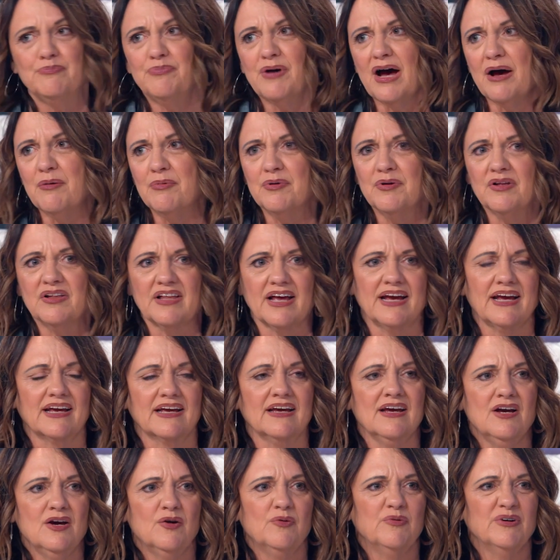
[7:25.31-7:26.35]
bubble like
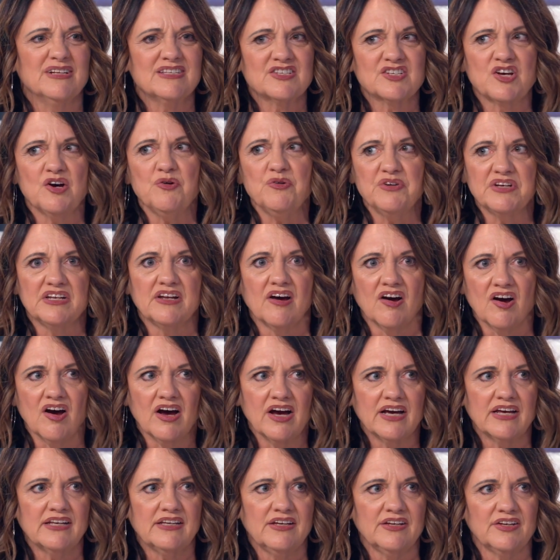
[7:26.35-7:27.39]
what's going
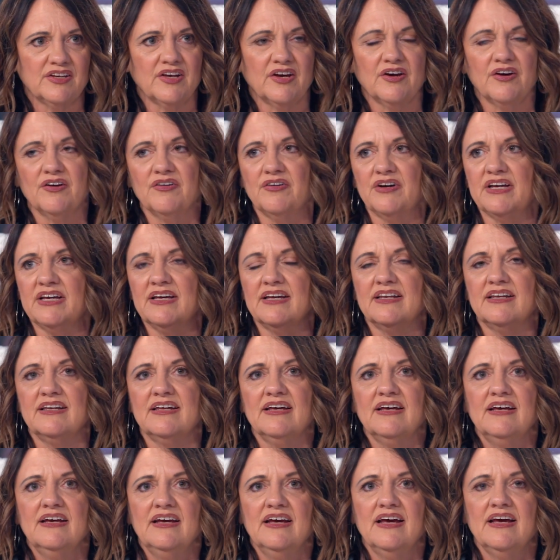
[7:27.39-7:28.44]
on you know and
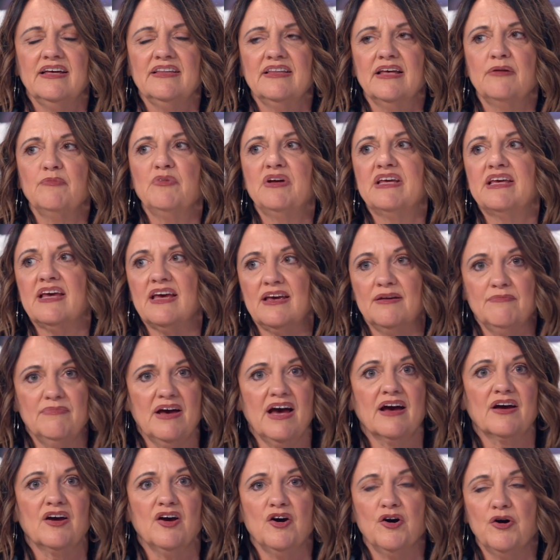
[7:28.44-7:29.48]
and then we came
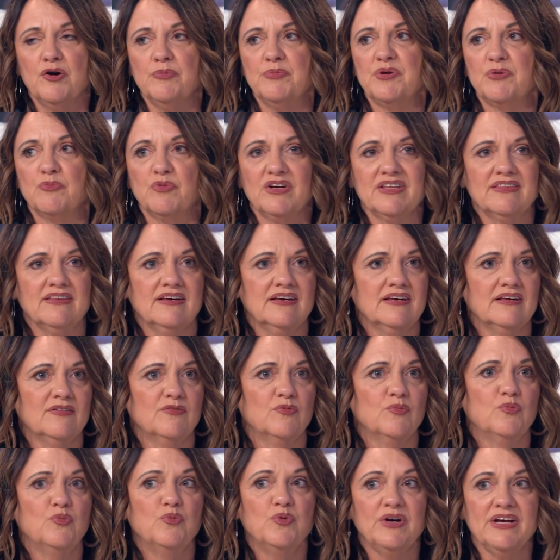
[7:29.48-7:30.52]
back home and
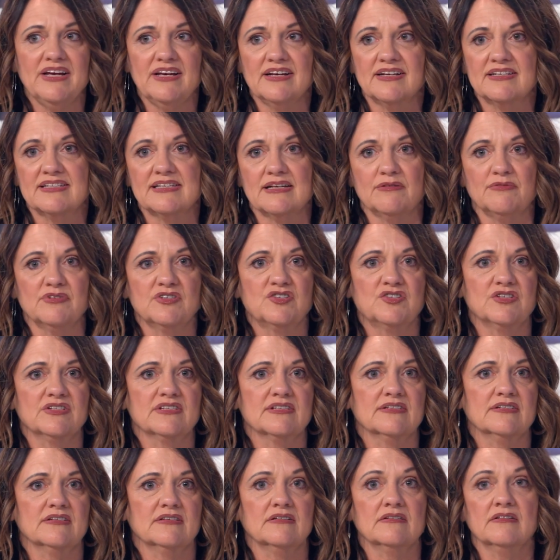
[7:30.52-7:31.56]
within weeks it was
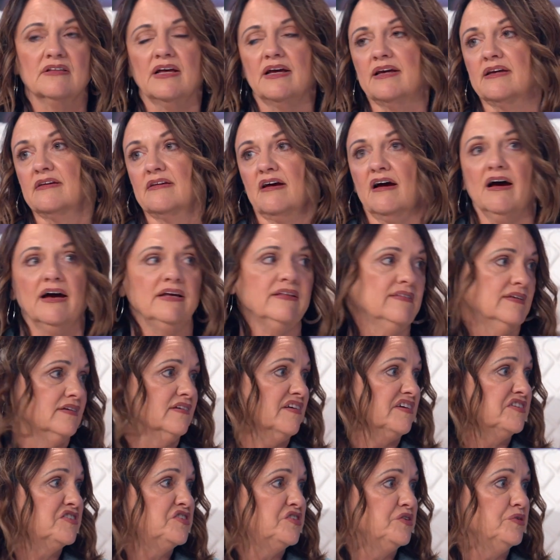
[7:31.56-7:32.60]
just like i think
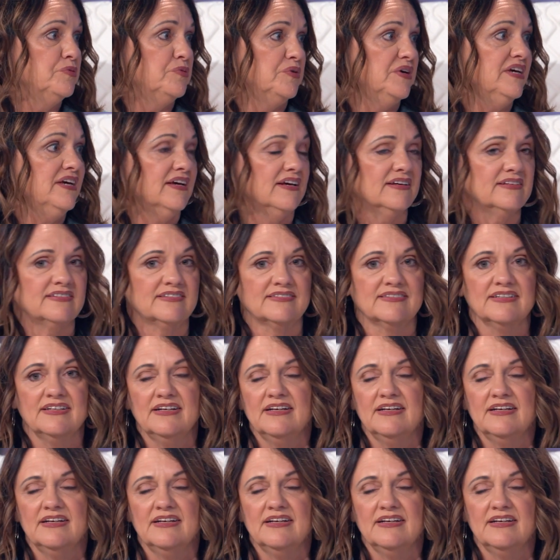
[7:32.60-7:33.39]
like two weeks right